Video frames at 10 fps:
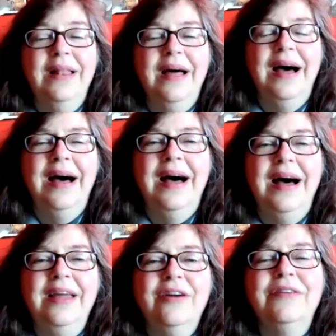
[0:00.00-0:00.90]
uh,
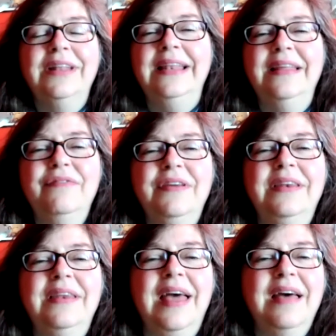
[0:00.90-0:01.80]
I currently live
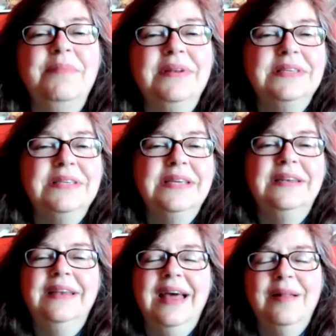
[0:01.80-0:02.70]
in
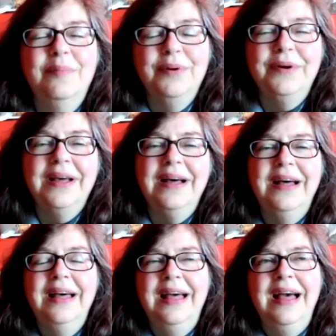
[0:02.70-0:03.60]
Edmonton, Alberta.
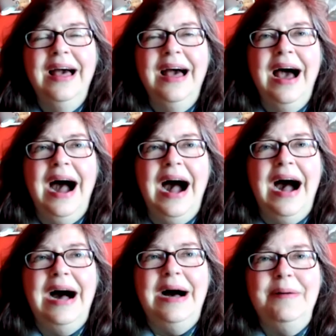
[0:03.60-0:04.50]

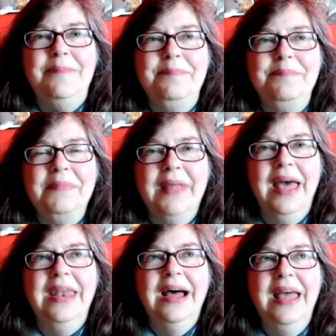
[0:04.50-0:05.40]
Um,
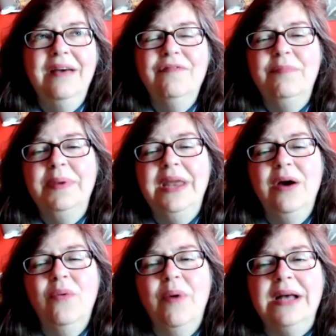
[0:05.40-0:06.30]
and I have been
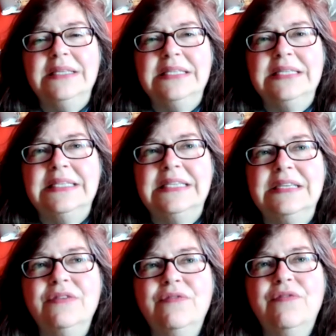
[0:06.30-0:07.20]
out west
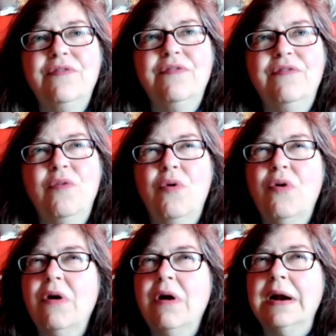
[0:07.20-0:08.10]

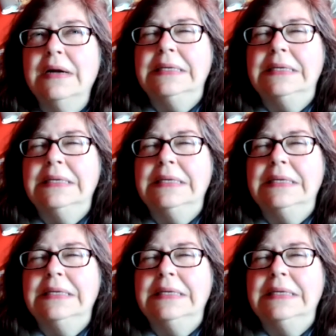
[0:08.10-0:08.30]
for,